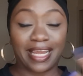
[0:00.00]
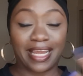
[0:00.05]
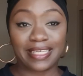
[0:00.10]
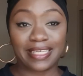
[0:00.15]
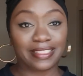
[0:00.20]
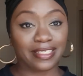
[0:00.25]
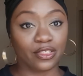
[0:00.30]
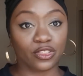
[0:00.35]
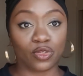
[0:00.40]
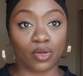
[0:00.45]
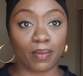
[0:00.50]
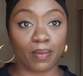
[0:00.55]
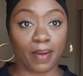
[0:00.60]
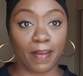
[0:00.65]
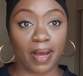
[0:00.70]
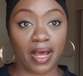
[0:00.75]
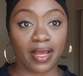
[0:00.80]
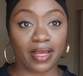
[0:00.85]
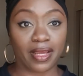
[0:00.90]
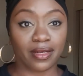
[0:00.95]
thing that's on my
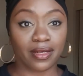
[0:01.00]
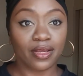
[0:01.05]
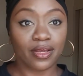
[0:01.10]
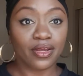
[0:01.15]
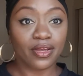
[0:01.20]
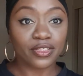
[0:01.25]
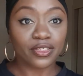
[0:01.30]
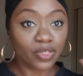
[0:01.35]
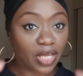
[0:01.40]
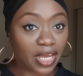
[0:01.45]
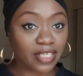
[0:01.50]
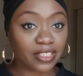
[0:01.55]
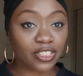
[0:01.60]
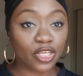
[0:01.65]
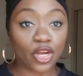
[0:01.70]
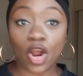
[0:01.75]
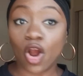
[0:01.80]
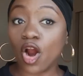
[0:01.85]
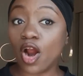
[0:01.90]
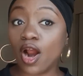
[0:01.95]
mind. So yes,
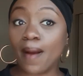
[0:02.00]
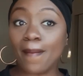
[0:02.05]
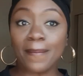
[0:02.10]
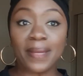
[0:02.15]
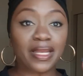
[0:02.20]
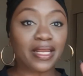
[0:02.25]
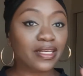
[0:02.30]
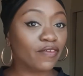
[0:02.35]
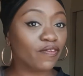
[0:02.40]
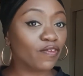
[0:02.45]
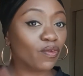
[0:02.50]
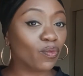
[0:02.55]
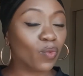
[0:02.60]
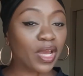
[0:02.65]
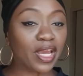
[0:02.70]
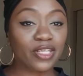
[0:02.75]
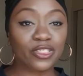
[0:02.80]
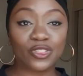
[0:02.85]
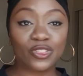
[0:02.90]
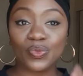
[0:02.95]
there are many different
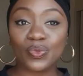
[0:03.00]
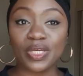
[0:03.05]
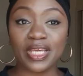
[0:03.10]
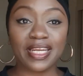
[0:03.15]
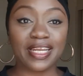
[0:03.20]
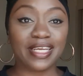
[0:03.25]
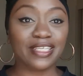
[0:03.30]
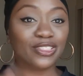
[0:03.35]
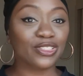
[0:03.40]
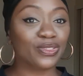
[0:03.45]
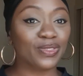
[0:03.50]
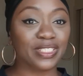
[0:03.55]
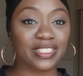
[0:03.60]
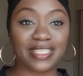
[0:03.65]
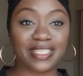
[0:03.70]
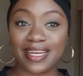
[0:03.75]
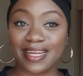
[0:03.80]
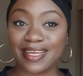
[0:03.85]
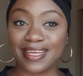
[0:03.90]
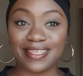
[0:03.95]
ways to get into the
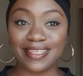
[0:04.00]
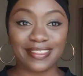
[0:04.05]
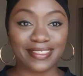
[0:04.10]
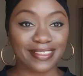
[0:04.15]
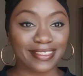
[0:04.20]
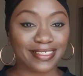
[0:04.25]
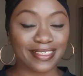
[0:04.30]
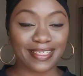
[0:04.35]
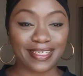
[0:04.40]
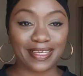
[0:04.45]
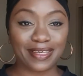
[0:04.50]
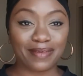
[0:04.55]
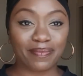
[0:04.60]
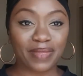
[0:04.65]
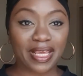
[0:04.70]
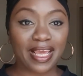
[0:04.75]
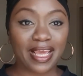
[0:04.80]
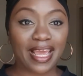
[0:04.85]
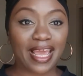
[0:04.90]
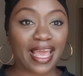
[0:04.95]
state akin to sleep.
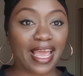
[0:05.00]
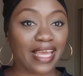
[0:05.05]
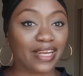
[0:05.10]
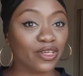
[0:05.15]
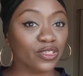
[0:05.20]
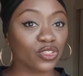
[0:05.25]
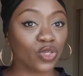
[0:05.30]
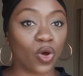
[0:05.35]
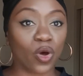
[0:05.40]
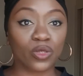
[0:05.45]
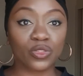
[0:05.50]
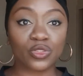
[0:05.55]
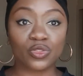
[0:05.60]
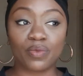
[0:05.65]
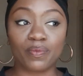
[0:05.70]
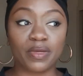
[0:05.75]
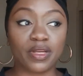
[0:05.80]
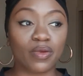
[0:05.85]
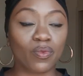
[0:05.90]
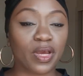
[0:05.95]
And there's also
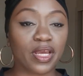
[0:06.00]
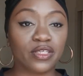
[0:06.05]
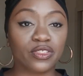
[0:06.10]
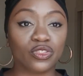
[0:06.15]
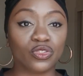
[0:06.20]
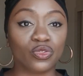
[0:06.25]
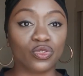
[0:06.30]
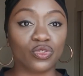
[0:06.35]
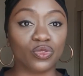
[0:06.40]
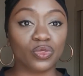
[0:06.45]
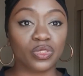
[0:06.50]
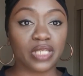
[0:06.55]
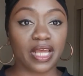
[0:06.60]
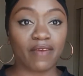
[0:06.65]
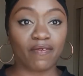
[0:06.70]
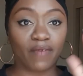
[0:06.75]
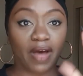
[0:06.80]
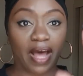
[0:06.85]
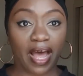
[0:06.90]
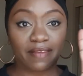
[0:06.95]
many ways to use
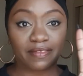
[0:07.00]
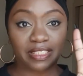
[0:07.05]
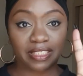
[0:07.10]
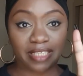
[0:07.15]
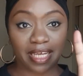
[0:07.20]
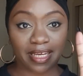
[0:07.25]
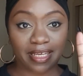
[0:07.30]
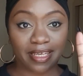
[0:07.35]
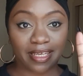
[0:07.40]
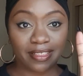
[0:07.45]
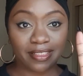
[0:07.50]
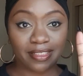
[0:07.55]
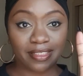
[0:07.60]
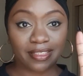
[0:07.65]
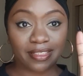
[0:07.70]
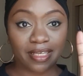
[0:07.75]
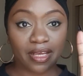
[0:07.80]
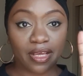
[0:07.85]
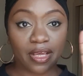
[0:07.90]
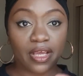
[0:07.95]
that five
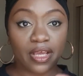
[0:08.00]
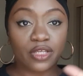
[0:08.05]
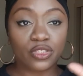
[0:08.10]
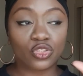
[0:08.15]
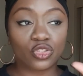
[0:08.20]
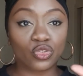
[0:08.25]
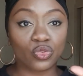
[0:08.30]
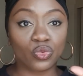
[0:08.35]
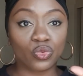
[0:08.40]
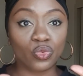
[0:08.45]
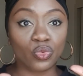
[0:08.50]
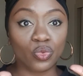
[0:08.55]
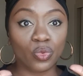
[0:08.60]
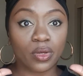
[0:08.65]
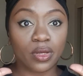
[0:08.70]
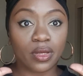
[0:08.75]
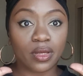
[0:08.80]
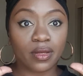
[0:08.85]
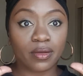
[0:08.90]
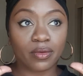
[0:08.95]
seconds to
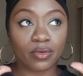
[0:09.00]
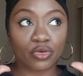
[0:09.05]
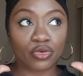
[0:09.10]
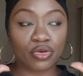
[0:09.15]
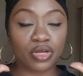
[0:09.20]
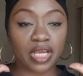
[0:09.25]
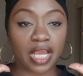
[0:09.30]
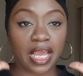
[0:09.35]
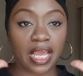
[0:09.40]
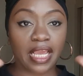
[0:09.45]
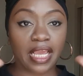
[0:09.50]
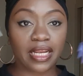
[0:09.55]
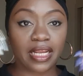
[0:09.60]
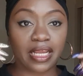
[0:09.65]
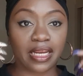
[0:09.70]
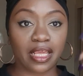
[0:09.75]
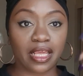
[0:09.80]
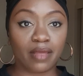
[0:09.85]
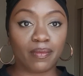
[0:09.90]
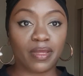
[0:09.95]
create an
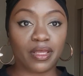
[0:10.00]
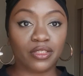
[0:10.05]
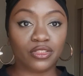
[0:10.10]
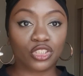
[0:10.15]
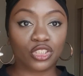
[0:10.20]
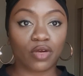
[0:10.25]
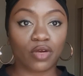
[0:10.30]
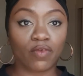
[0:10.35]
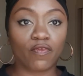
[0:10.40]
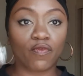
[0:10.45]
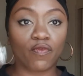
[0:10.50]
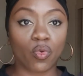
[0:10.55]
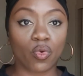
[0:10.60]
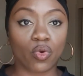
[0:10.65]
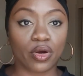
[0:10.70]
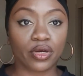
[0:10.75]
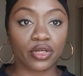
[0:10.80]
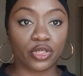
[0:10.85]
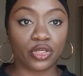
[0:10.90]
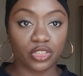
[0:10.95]
image
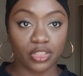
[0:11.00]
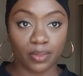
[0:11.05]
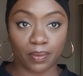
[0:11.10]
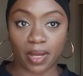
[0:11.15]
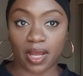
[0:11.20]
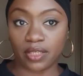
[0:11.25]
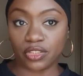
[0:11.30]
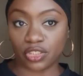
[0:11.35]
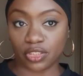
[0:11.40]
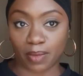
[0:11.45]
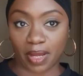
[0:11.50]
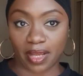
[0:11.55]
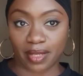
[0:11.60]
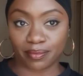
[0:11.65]
for your subconscious mind.